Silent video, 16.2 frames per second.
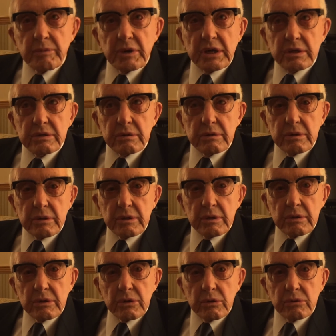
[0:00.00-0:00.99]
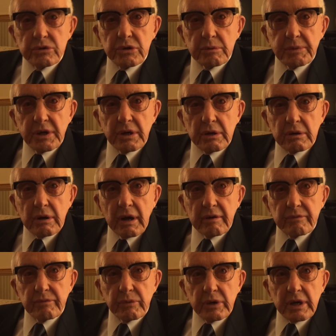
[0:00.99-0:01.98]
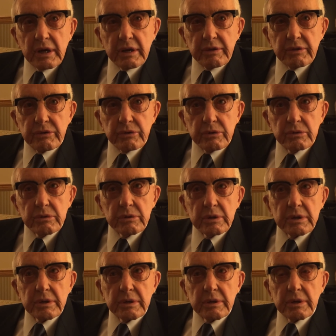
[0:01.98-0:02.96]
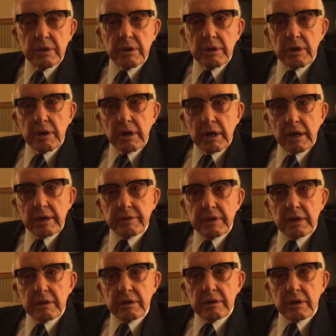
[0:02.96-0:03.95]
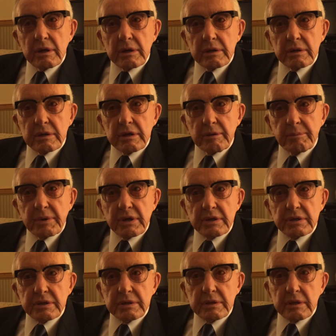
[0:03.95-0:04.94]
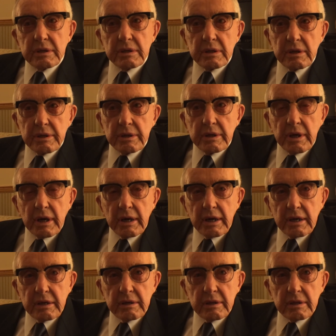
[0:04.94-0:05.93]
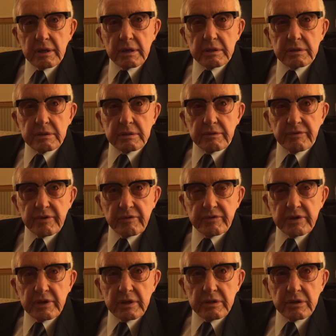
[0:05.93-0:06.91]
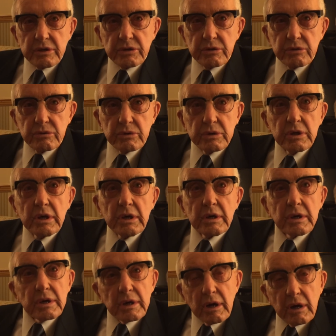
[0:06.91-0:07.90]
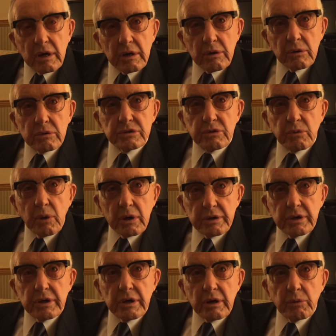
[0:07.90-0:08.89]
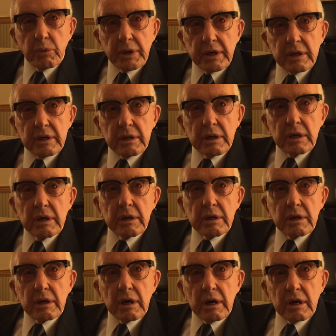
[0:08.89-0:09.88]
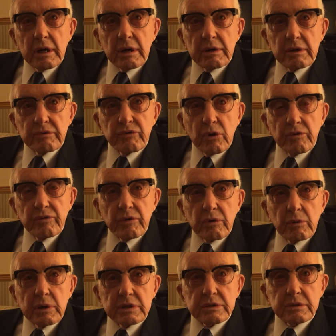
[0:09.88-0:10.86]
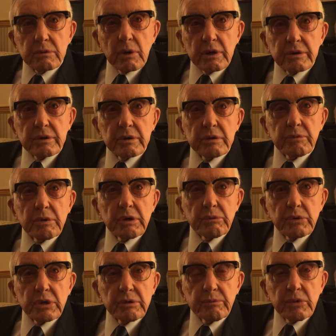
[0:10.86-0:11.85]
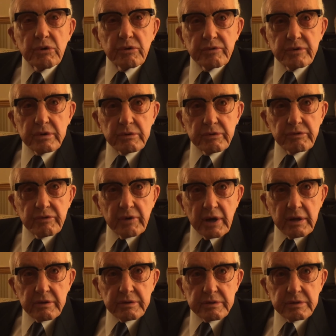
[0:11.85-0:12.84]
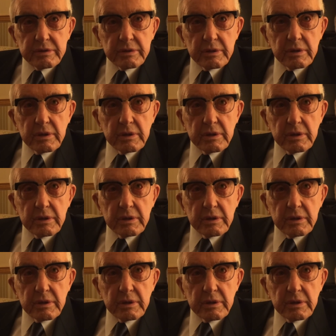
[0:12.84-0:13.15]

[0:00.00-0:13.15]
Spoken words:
to make sure that no German aircraft were getting through. And then on D+9, that's the 15th of June, our whole squadron, our wing, 441 Squadron, we moved to France,